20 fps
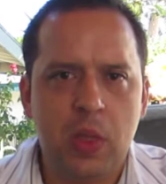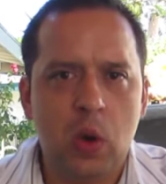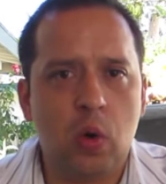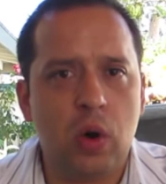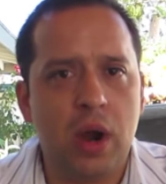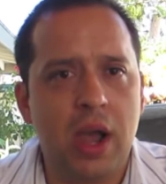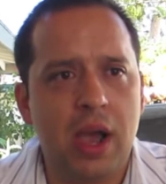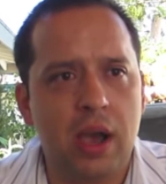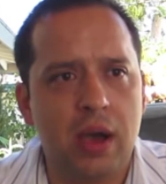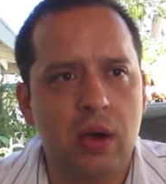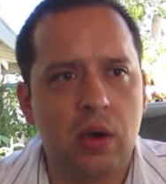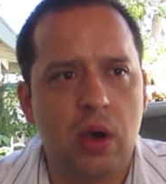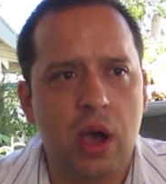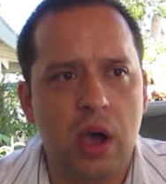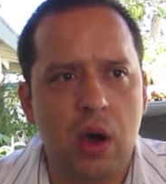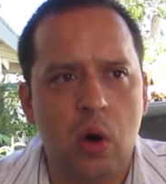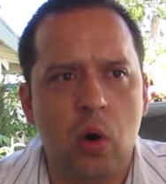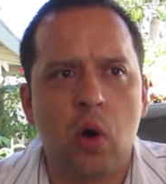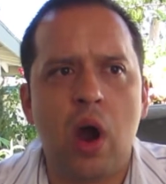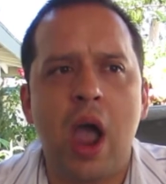or
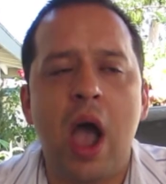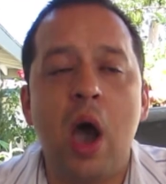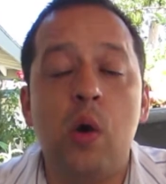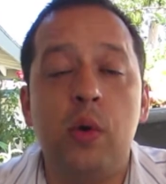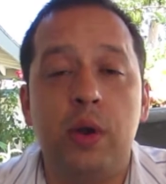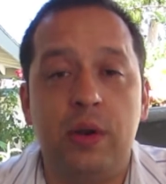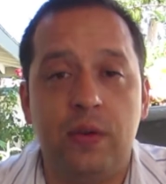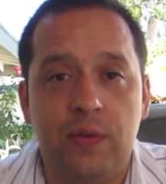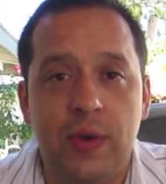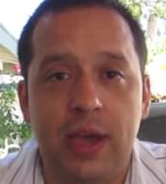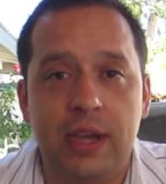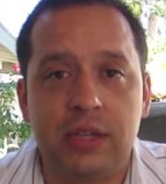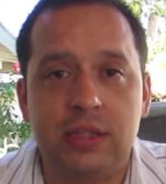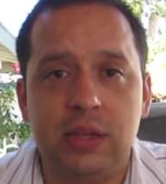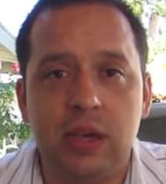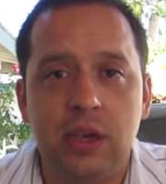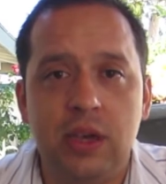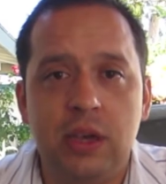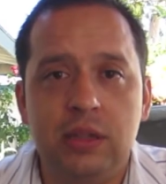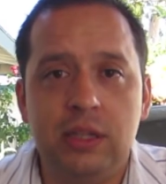how it
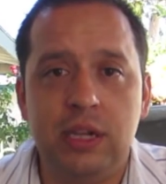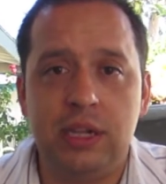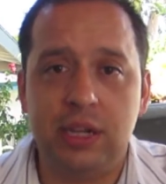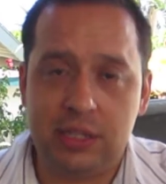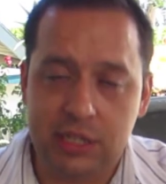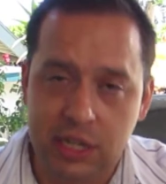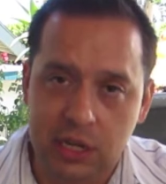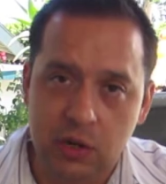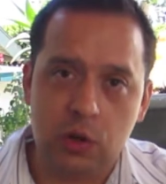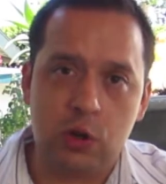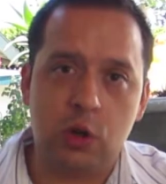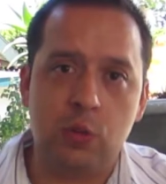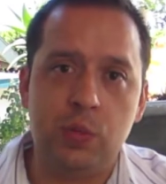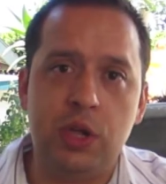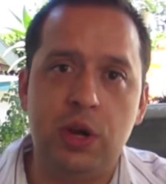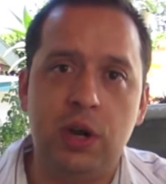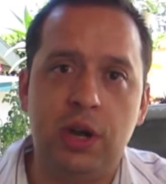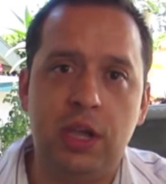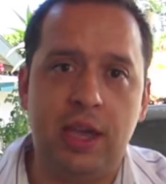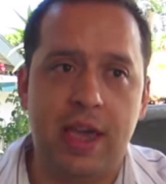affects the Latino
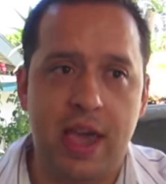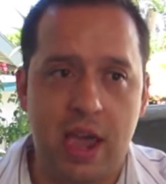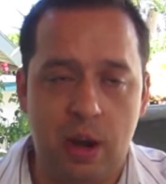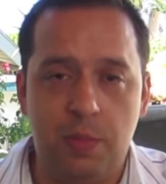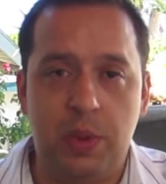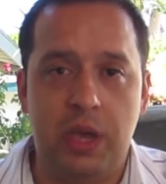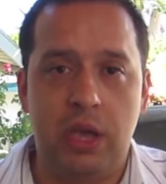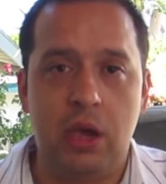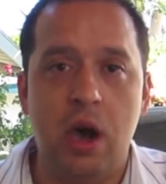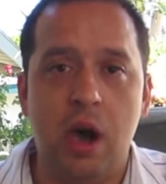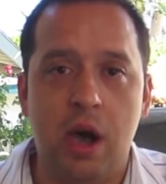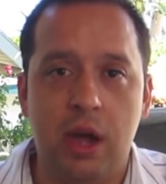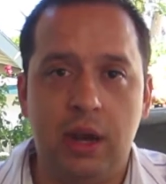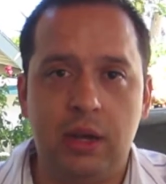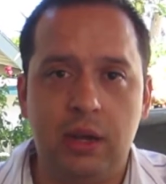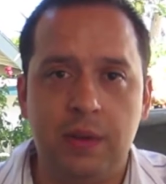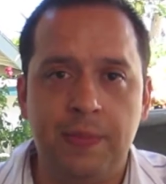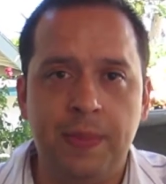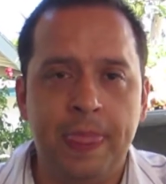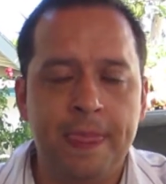community and beyond.